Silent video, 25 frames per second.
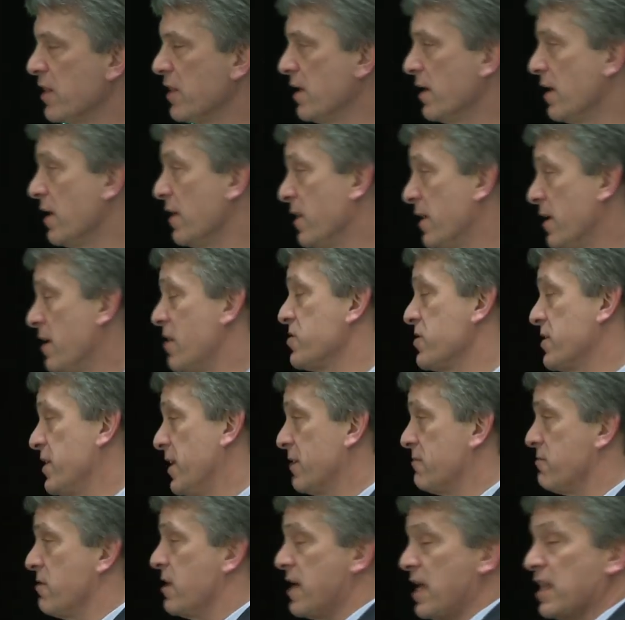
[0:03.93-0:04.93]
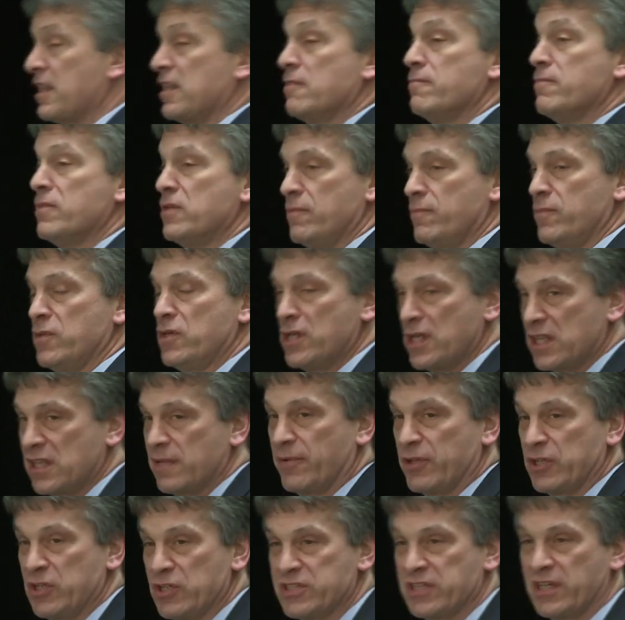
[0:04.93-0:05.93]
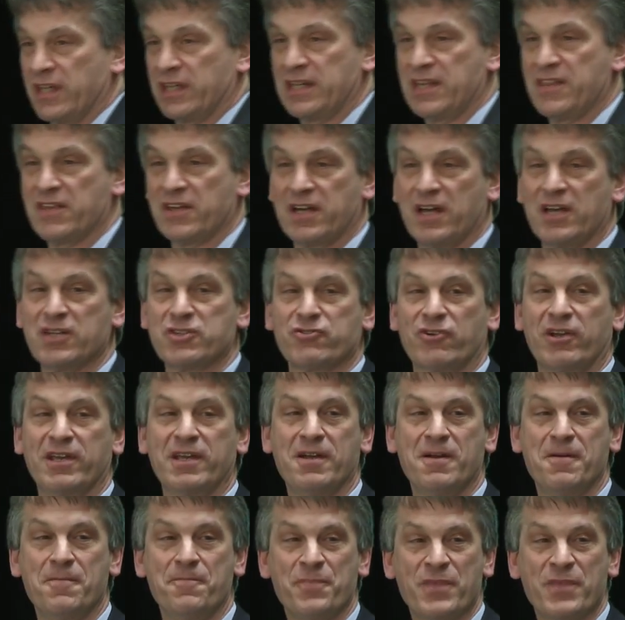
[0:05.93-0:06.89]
uh, the largest electric and gas municipal utility in the country,